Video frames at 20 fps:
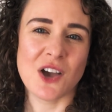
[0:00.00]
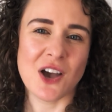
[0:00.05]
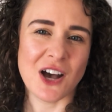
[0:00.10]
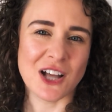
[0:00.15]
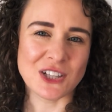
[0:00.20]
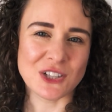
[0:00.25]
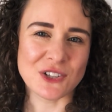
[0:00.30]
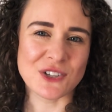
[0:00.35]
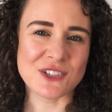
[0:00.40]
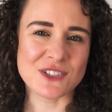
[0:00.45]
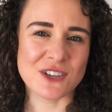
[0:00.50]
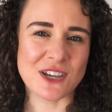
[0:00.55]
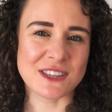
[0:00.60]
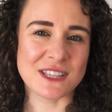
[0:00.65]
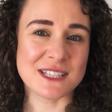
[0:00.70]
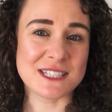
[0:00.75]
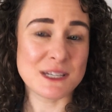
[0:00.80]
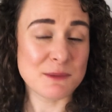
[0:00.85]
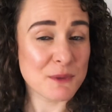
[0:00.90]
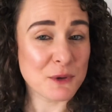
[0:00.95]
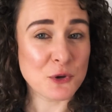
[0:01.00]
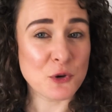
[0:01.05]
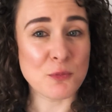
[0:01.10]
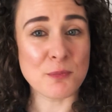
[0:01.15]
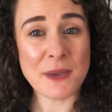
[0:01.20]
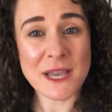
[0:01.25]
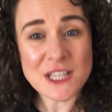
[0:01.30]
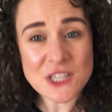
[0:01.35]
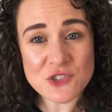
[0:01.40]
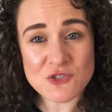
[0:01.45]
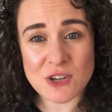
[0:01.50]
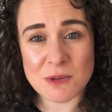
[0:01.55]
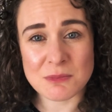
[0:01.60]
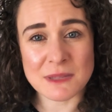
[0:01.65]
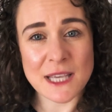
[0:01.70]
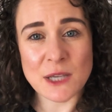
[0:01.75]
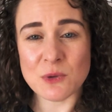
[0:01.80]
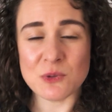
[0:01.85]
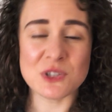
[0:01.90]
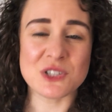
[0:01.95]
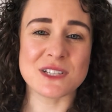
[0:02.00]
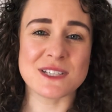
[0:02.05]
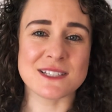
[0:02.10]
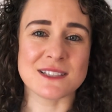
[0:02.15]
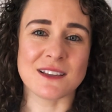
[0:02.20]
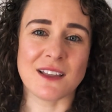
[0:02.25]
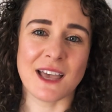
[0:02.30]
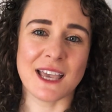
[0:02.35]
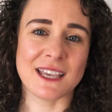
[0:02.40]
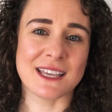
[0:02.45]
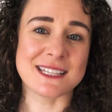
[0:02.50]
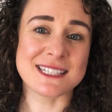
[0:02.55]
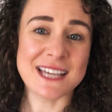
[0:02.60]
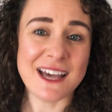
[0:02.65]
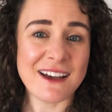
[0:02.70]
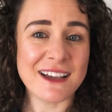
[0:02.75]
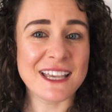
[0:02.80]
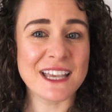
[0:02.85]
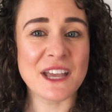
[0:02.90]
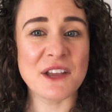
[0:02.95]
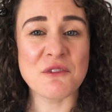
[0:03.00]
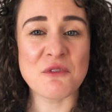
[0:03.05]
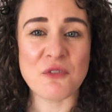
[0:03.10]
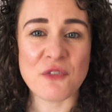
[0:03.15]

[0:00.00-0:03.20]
alongside the typical mainstream languages like Italian,